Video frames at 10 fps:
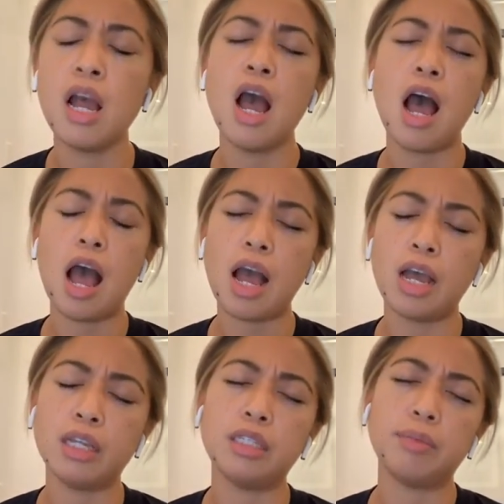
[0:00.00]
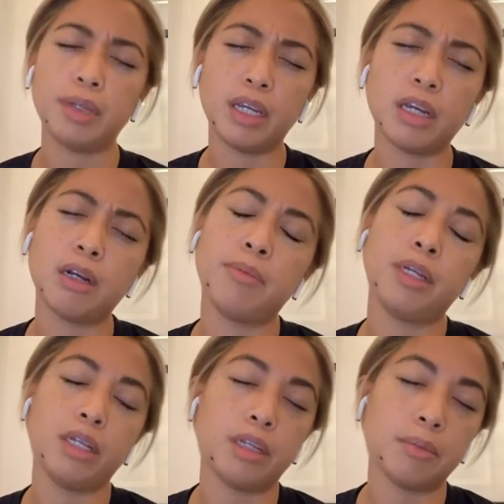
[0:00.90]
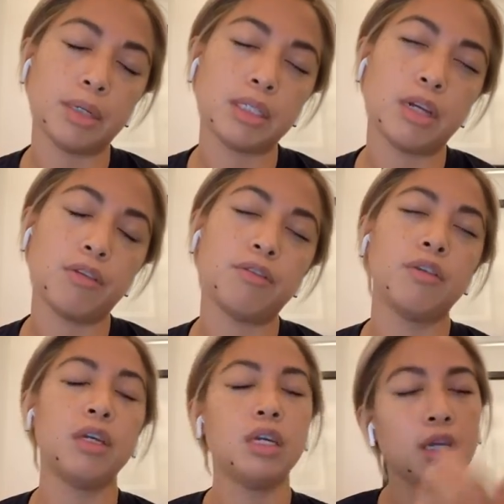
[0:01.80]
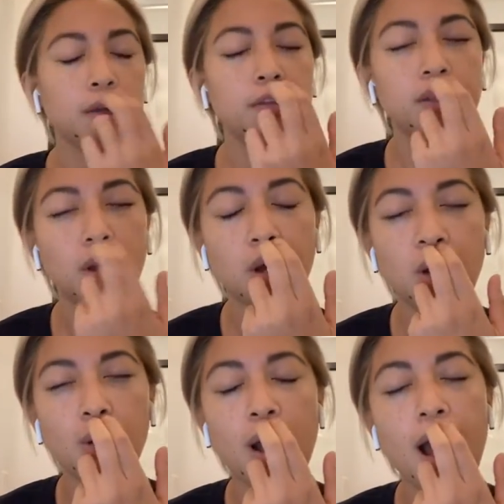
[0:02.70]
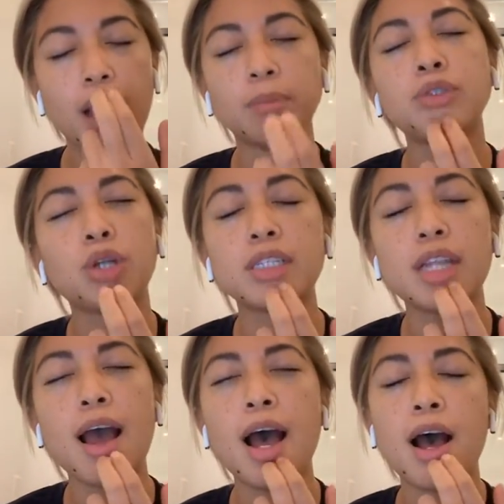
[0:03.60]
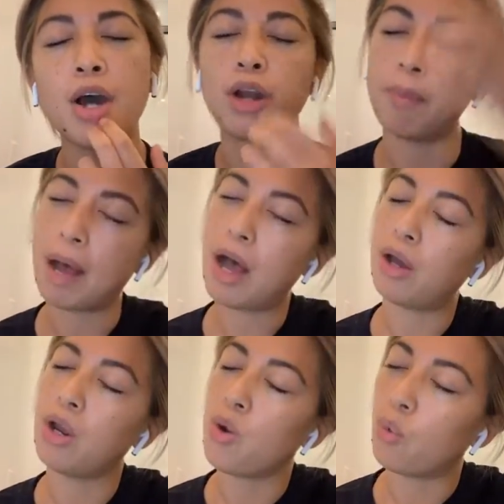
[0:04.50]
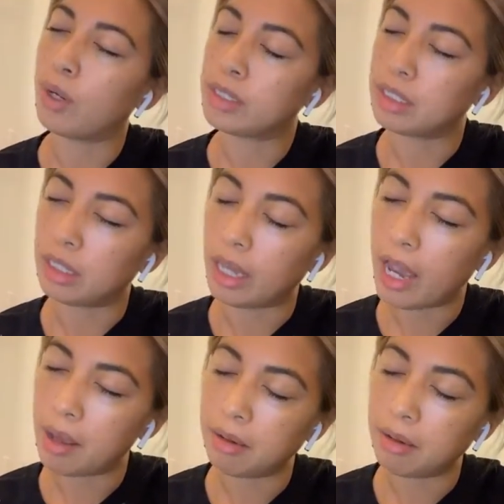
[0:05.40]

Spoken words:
I deeply and completely love myself. Even though I'm stressed out about what to get